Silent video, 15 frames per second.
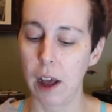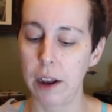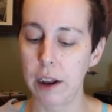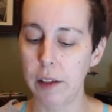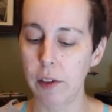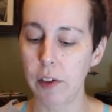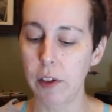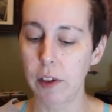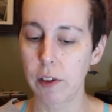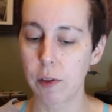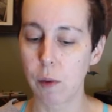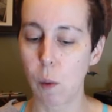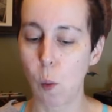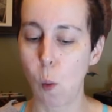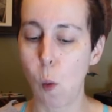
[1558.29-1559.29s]
Another thing
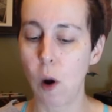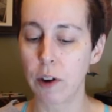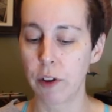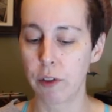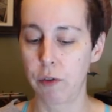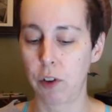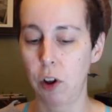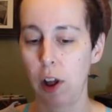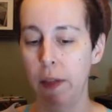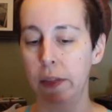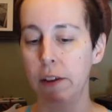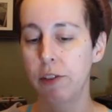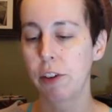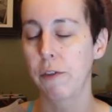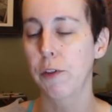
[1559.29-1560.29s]
that's wonderful,
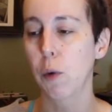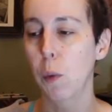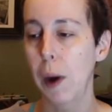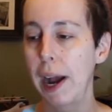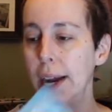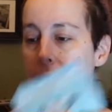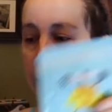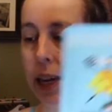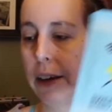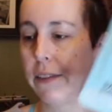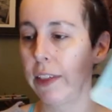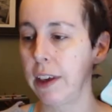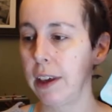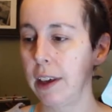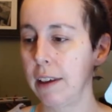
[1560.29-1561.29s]
and there's a variety
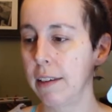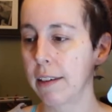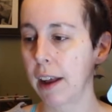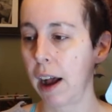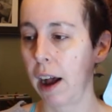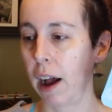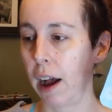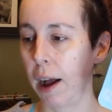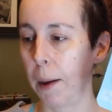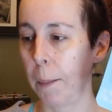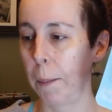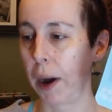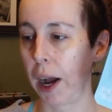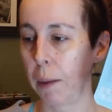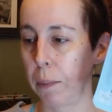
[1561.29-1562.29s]
of these.
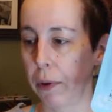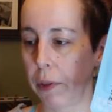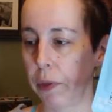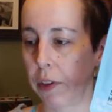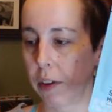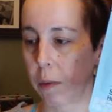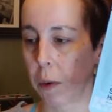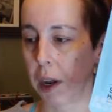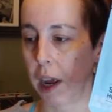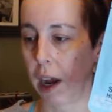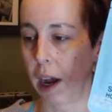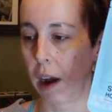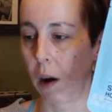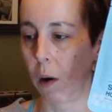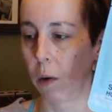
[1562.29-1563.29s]
I pulled this one
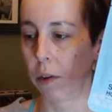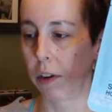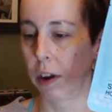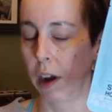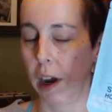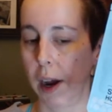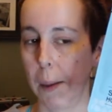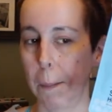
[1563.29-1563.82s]
out,